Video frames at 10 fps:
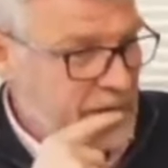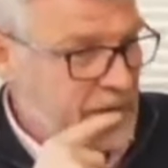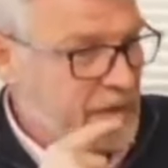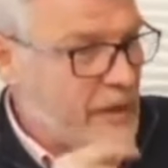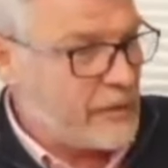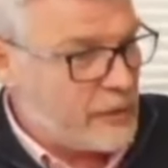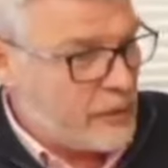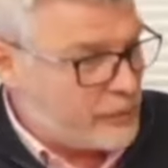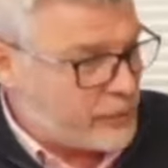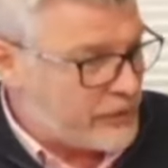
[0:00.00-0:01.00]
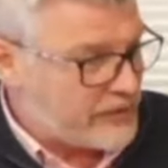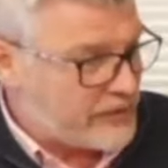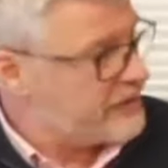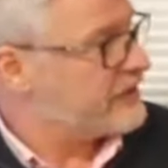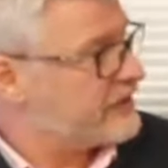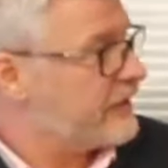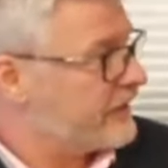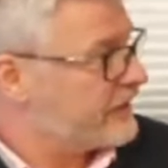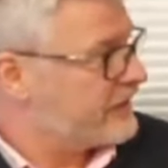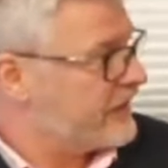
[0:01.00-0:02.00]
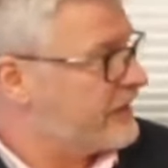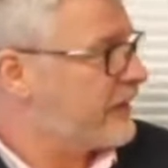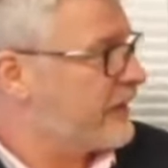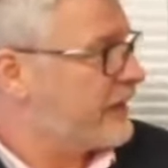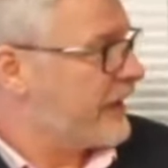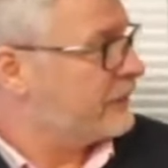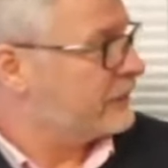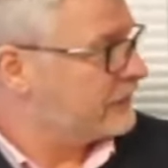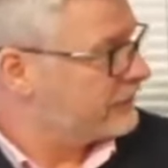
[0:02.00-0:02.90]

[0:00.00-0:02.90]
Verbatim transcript: Know your product and service inside out